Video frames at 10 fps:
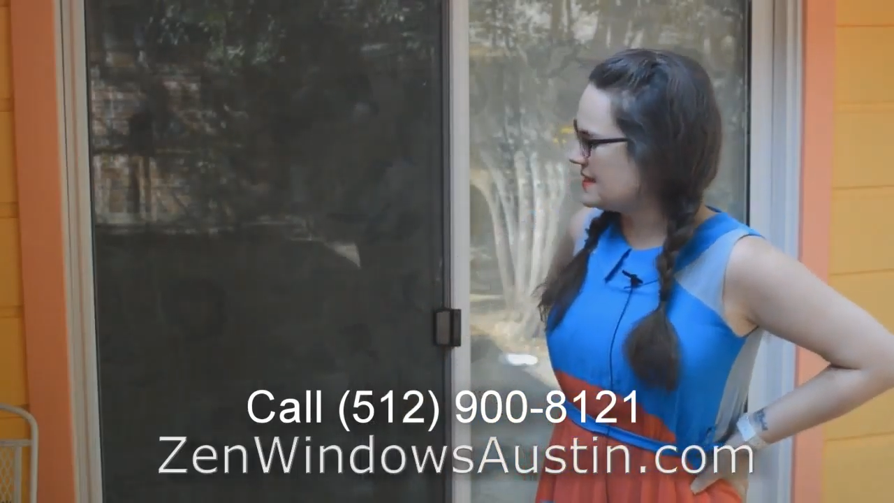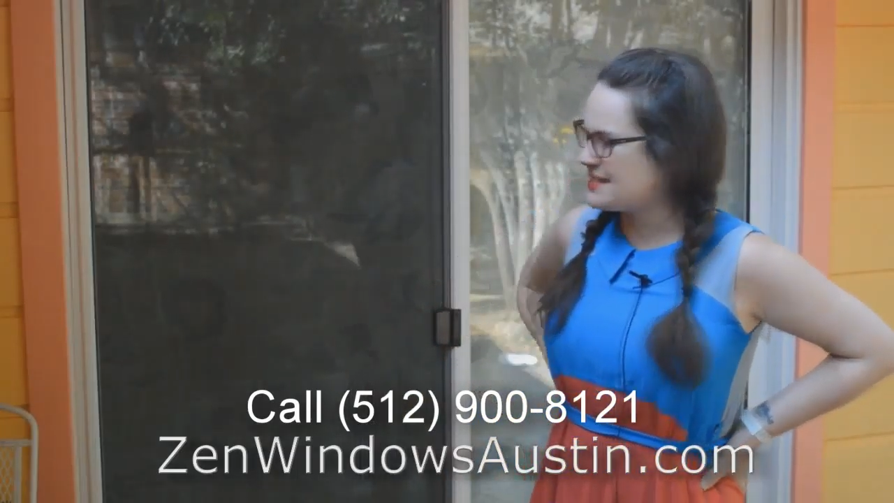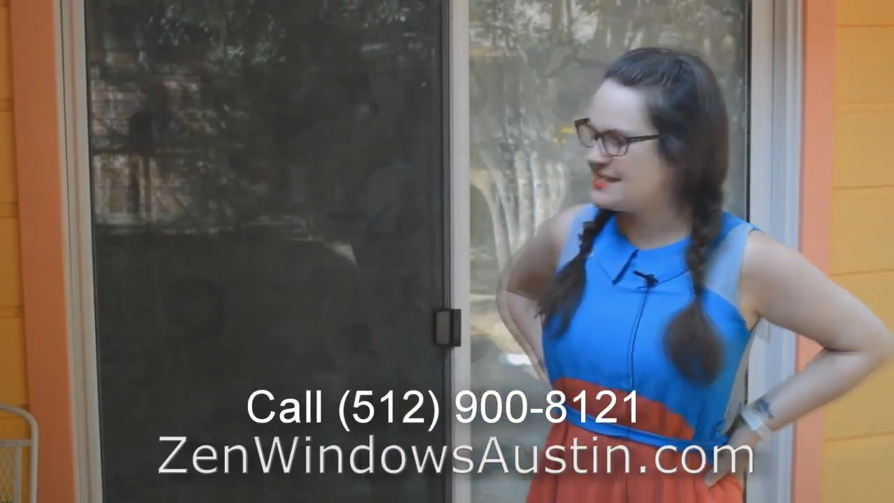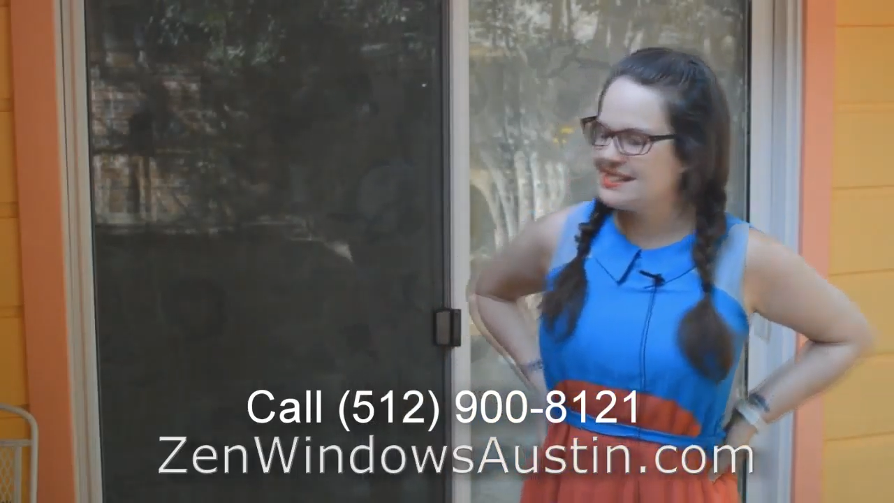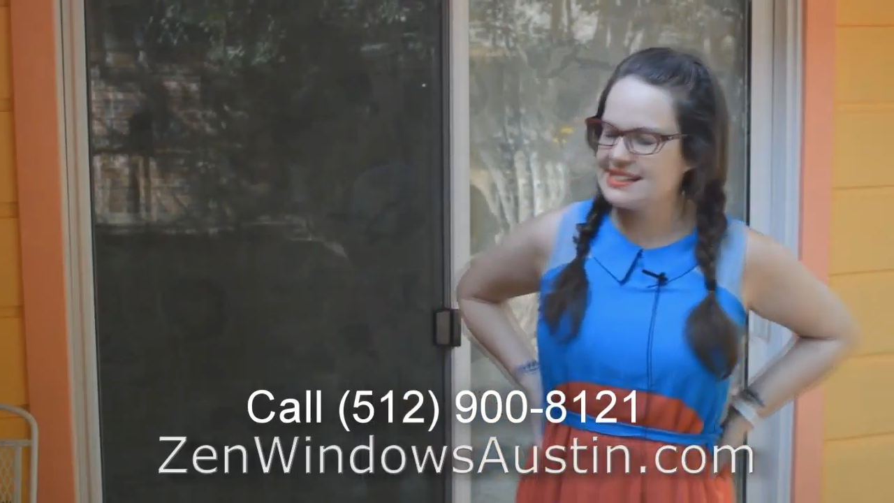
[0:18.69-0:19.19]

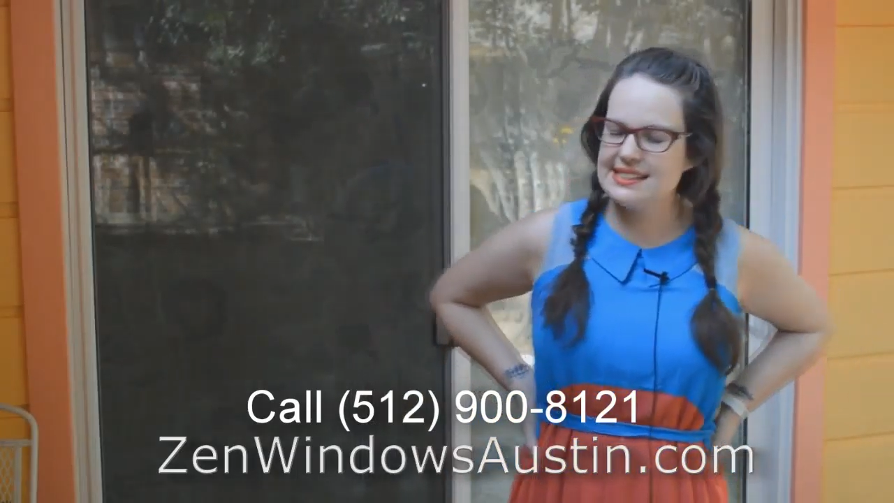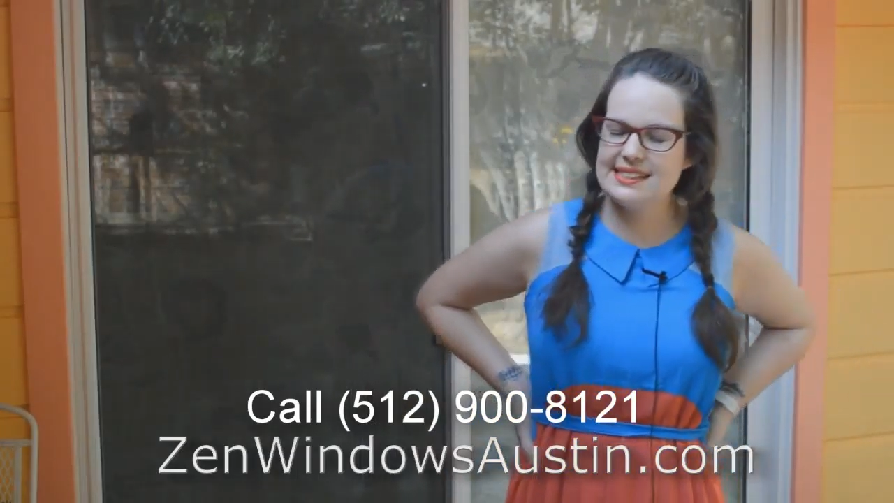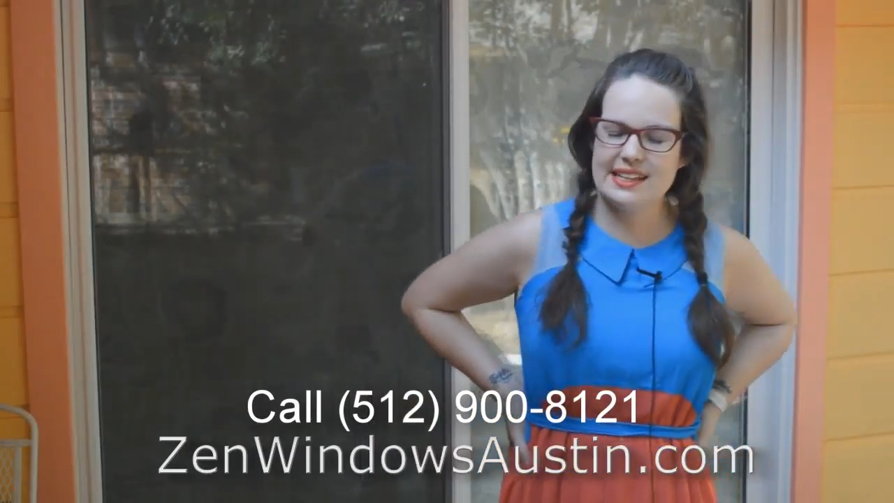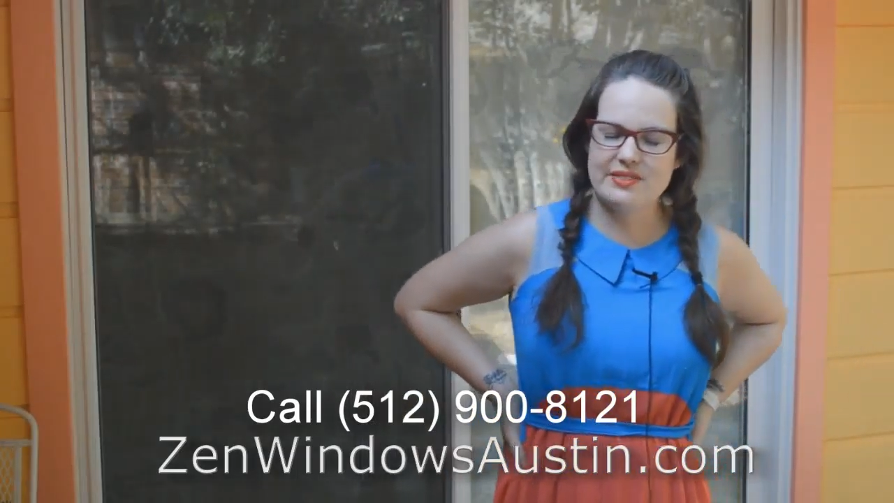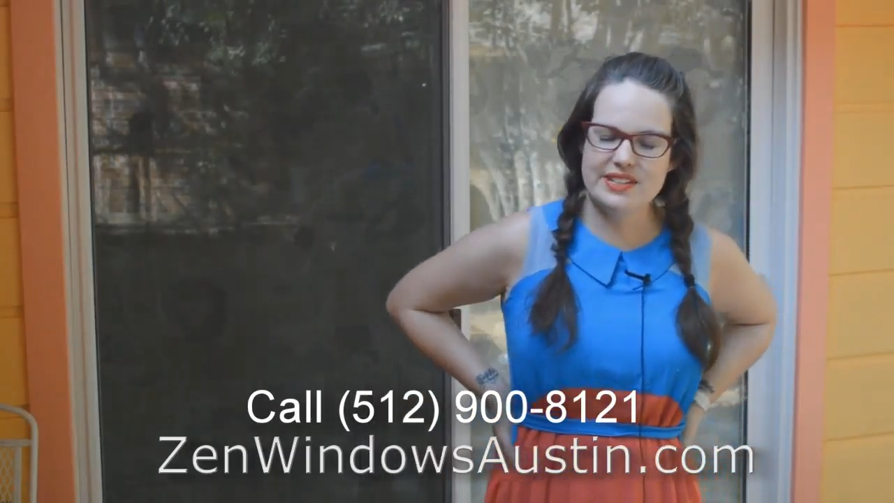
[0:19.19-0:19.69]

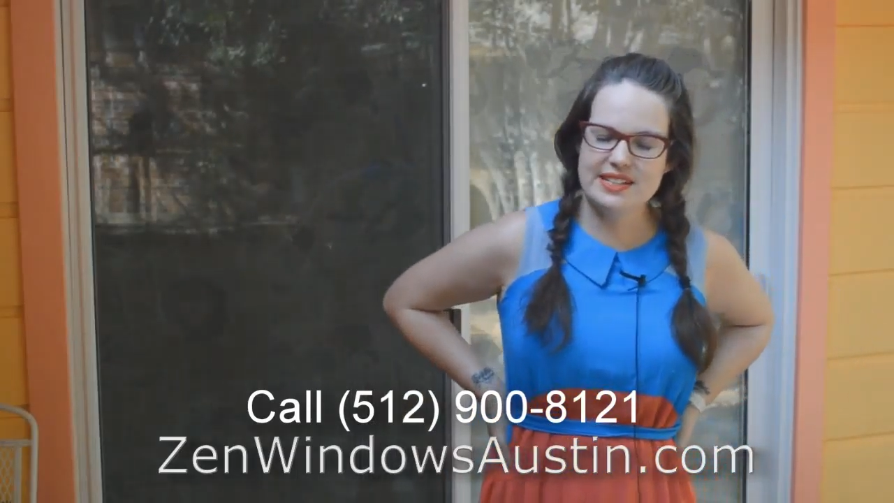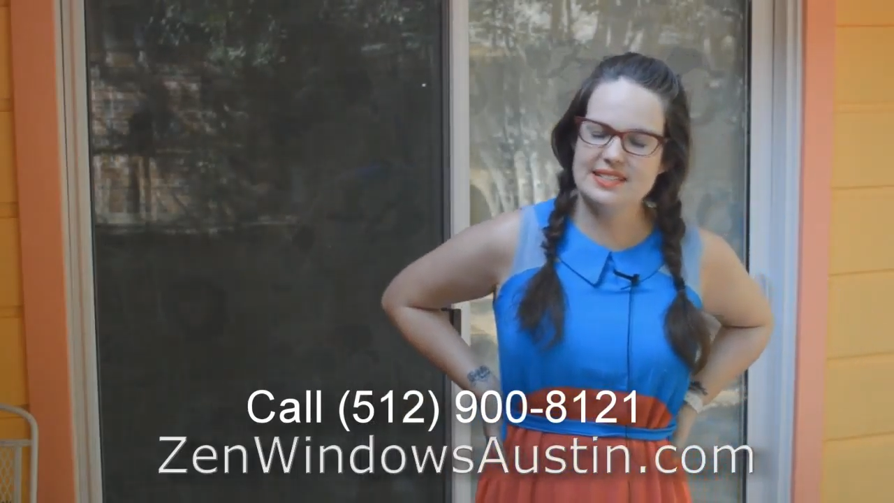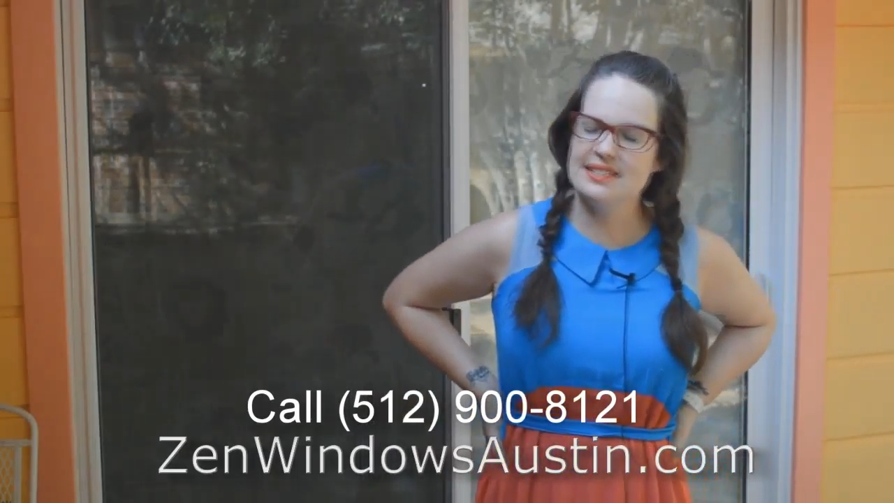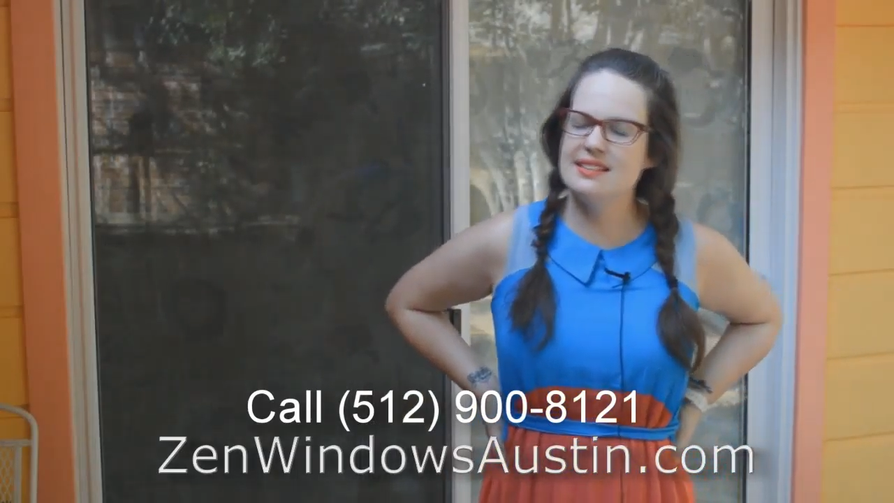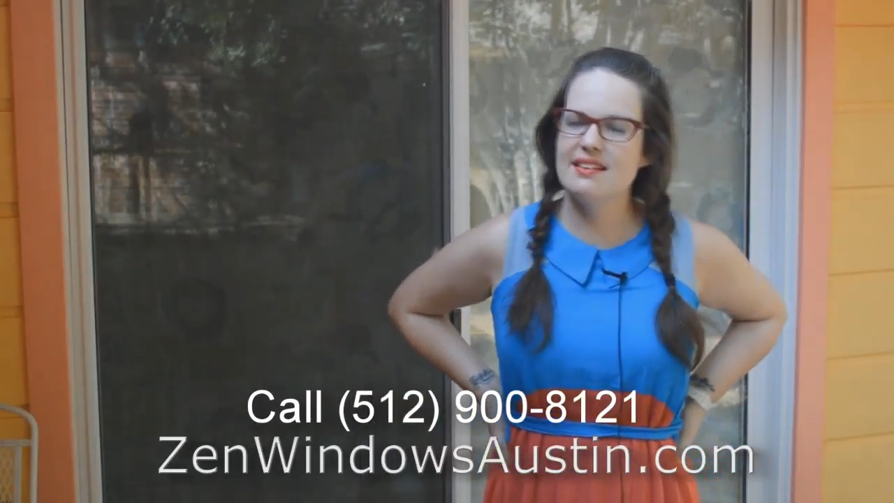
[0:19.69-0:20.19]
1967
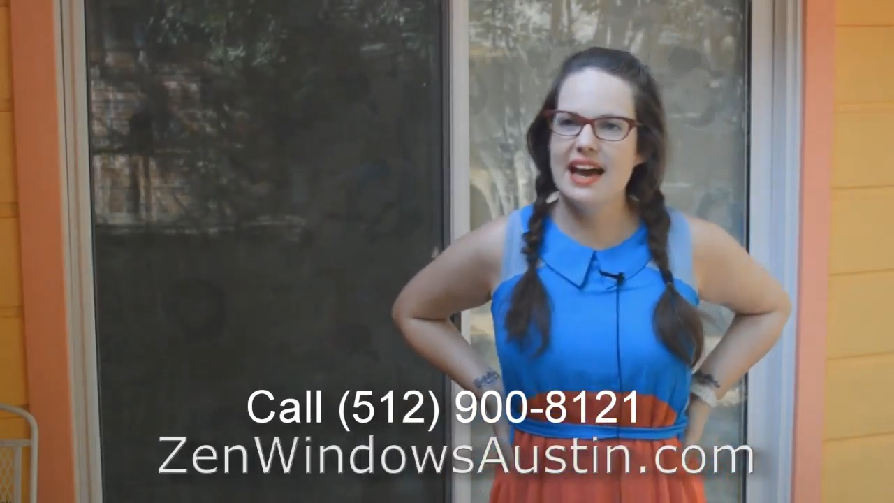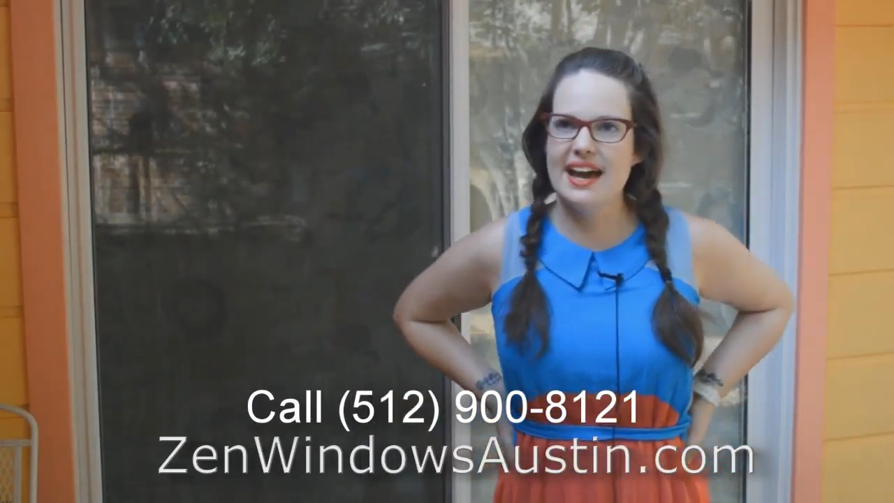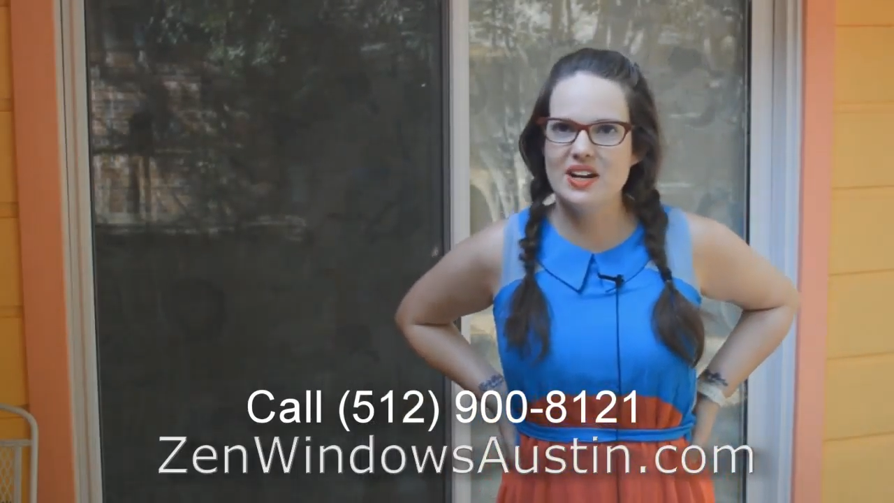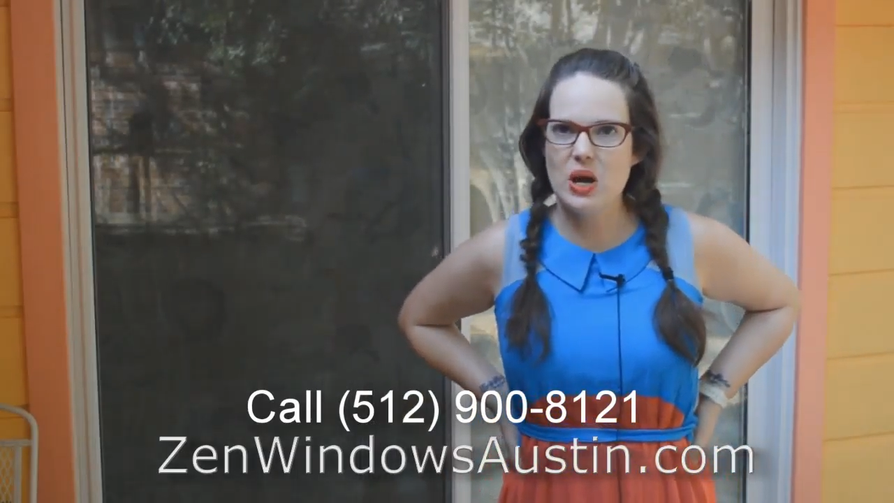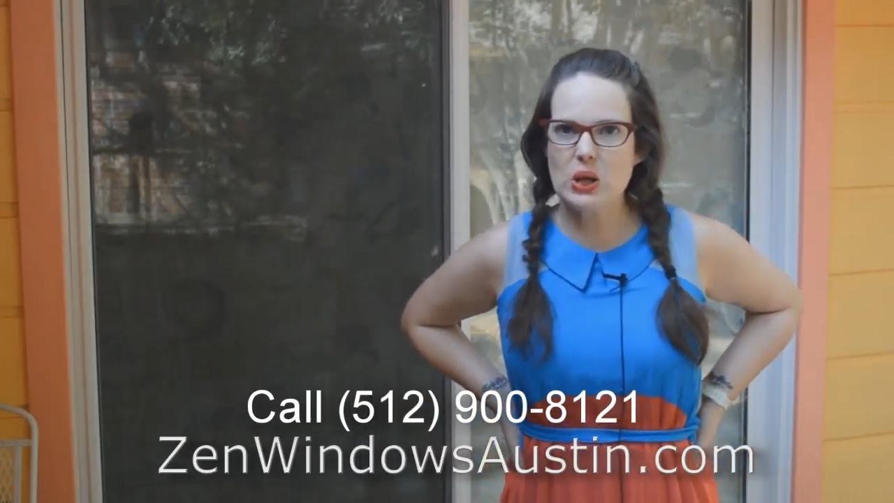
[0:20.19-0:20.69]
and
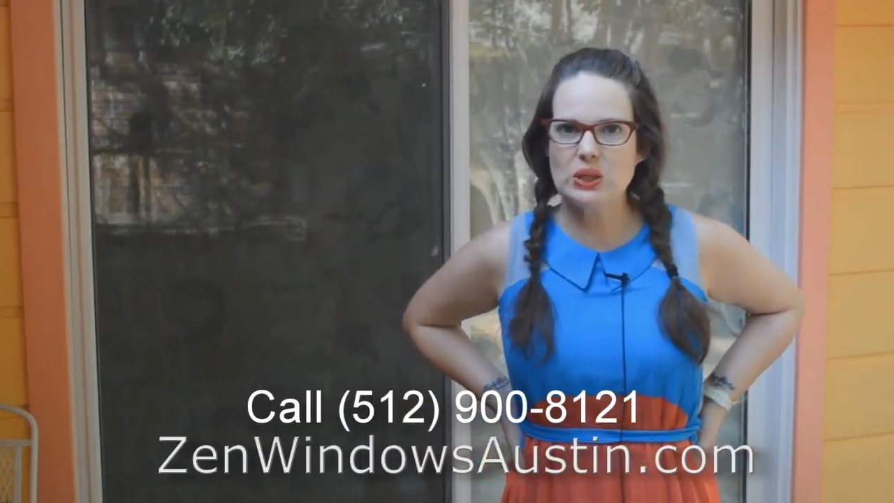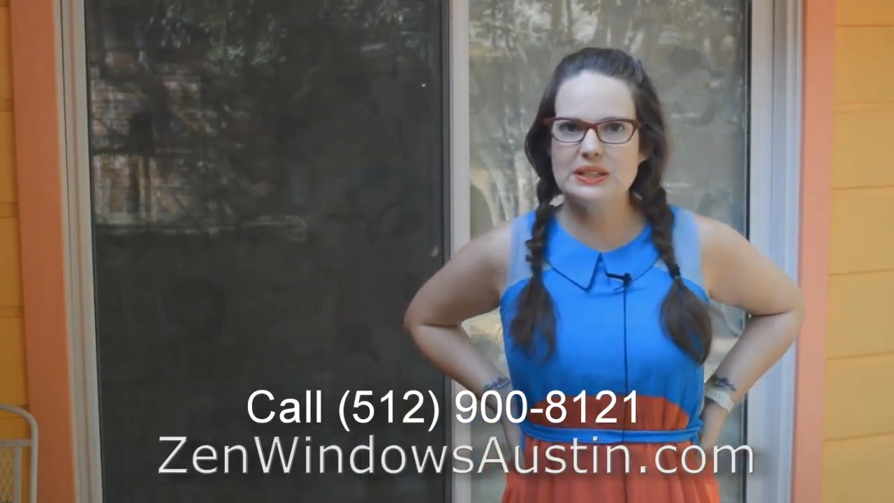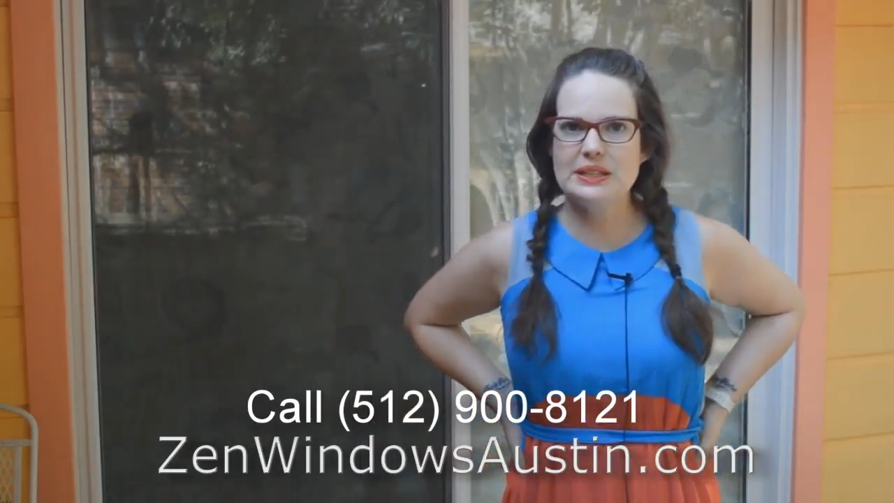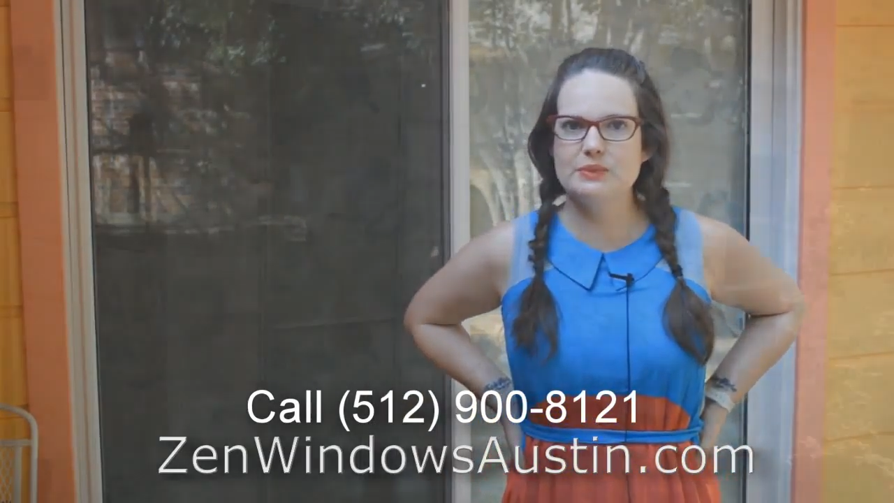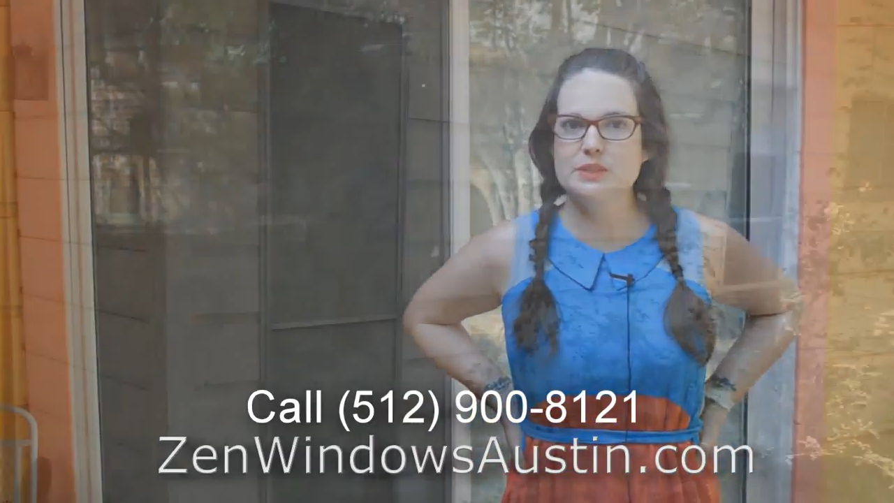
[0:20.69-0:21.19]
had all of the